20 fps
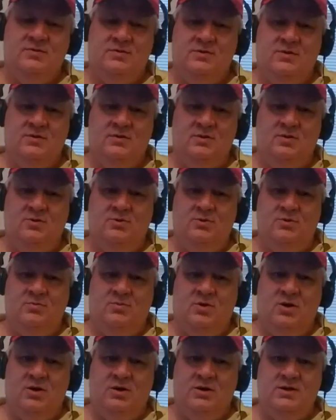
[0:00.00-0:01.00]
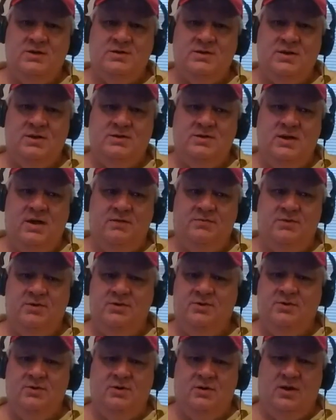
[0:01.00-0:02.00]
local markets that you have to
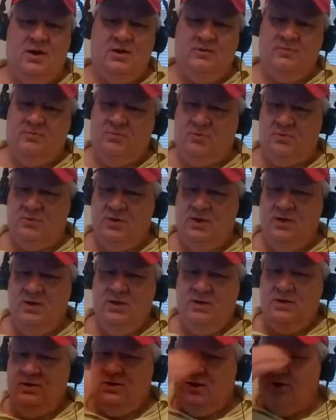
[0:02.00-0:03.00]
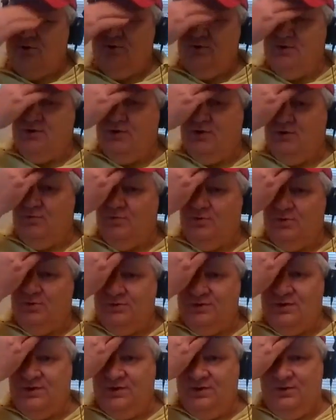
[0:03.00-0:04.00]
do, and a lot of countries in the world
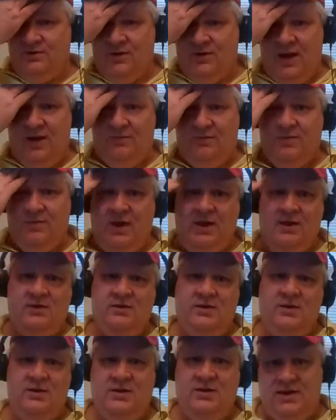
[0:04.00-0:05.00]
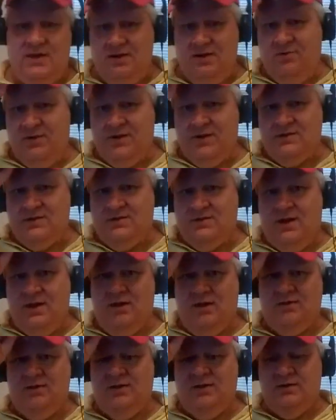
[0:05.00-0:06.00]
still have that. The kiwis
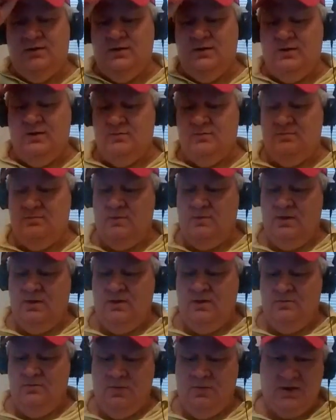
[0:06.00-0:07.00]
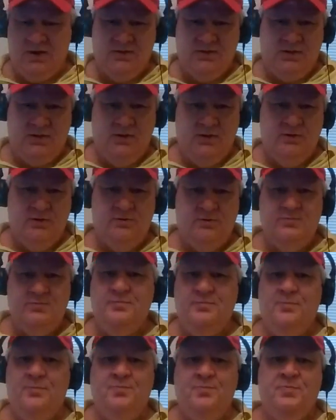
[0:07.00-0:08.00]
down in Mexico
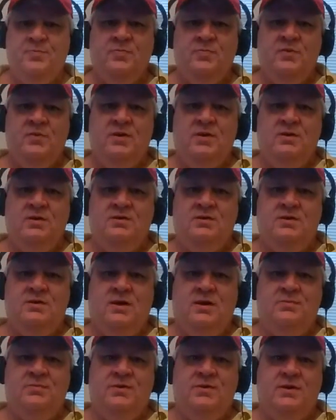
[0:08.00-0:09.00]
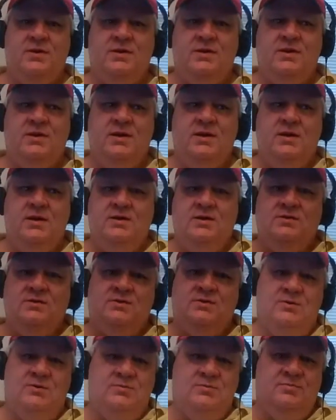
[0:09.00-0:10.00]
type thing.
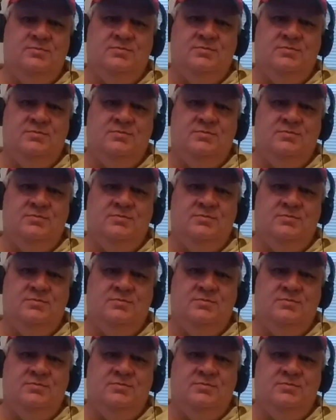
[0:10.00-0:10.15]
So